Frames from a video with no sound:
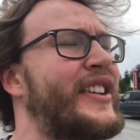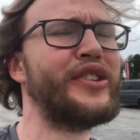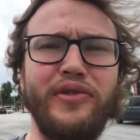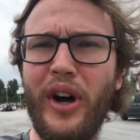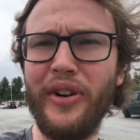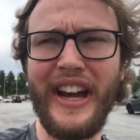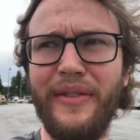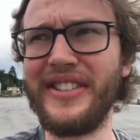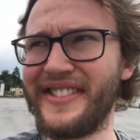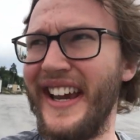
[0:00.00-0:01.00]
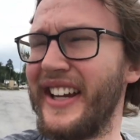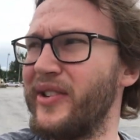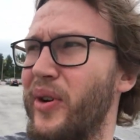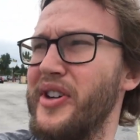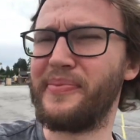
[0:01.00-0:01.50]
The road I was
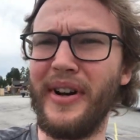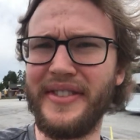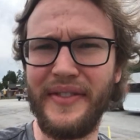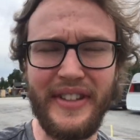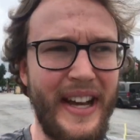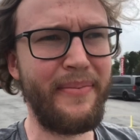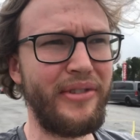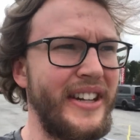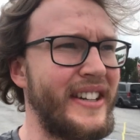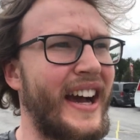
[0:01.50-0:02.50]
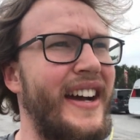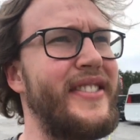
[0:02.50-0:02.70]
taking was most of the time pretty nice.